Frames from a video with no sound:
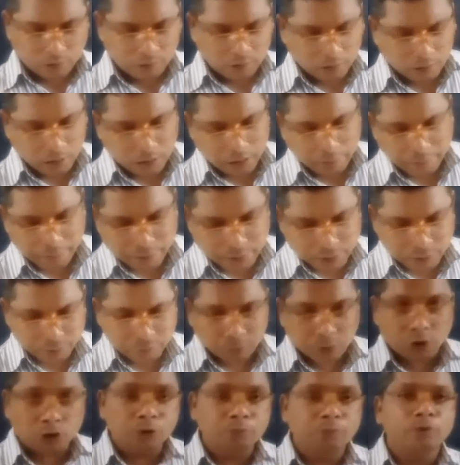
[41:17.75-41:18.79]
If it is
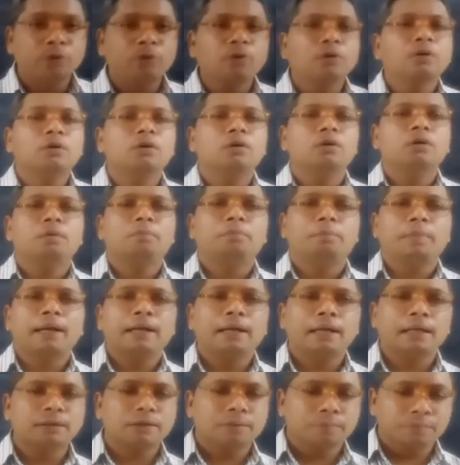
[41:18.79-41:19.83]
possible, my
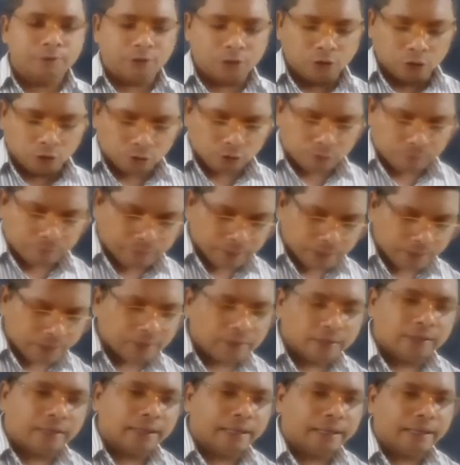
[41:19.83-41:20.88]
next video will
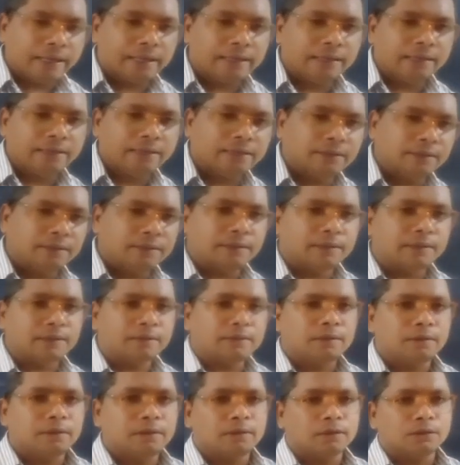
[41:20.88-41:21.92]
be in Hindi.
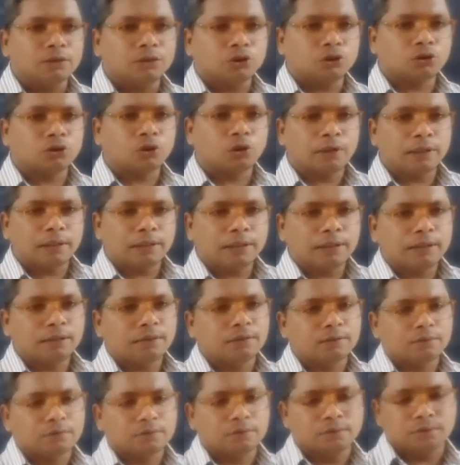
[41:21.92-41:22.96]
Sorry,
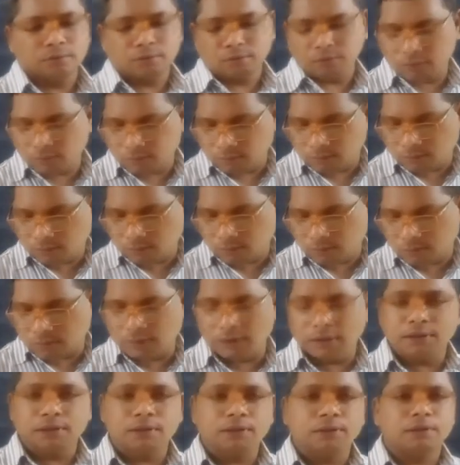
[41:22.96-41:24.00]

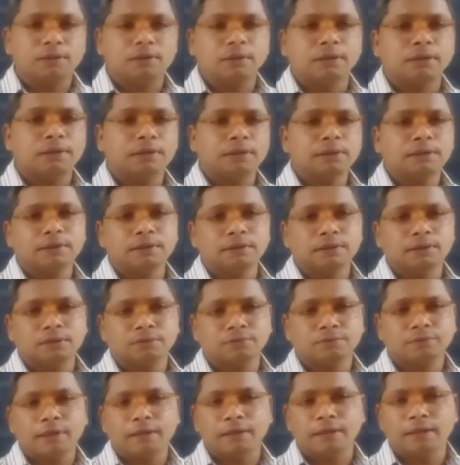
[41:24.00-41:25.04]
this is
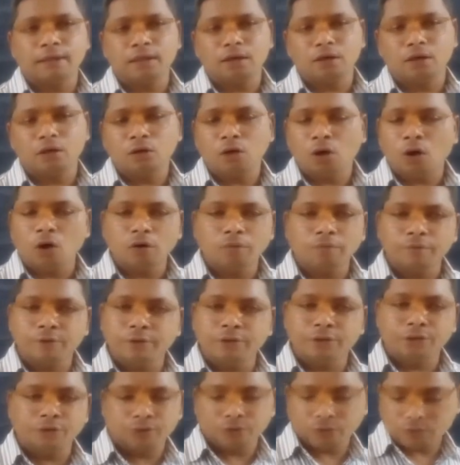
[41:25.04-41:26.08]
very long
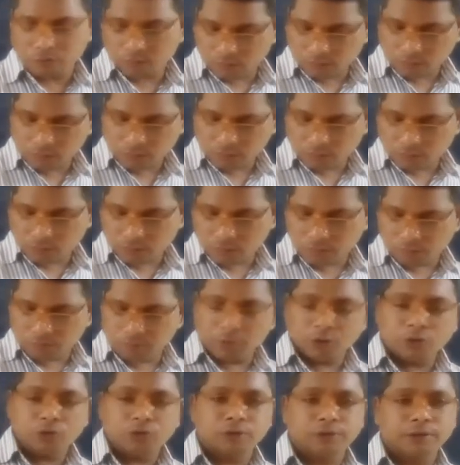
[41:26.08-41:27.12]
video
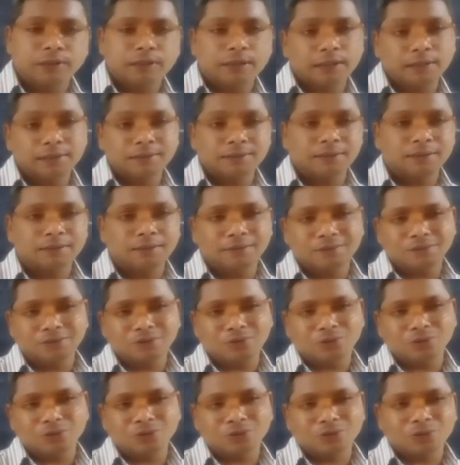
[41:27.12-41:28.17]
because the lesson is
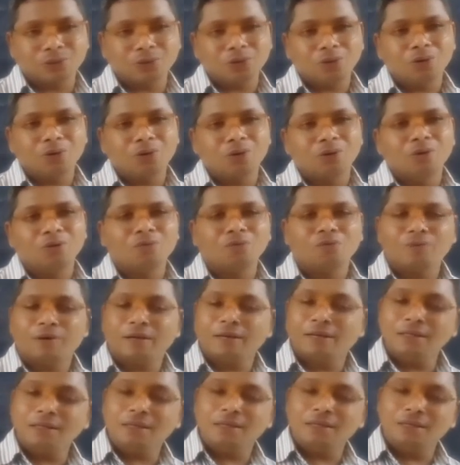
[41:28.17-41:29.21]
also
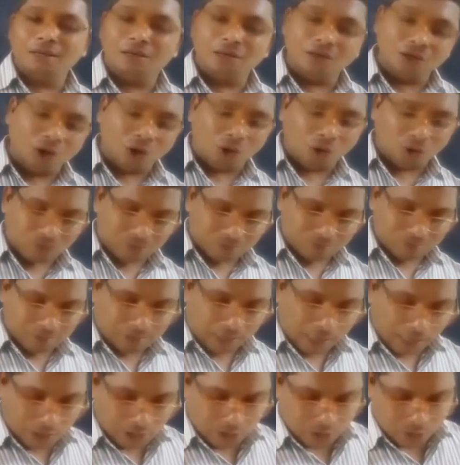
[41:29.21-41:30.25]
very long.
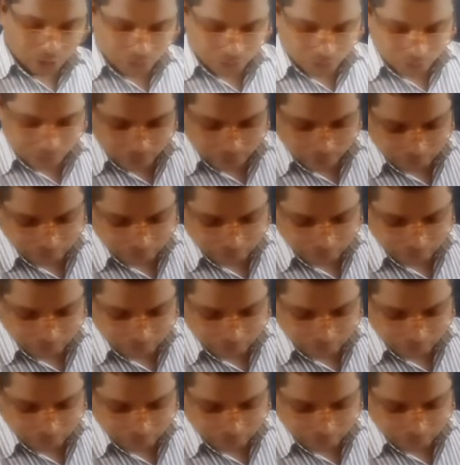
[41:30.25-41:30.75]
Thank you. May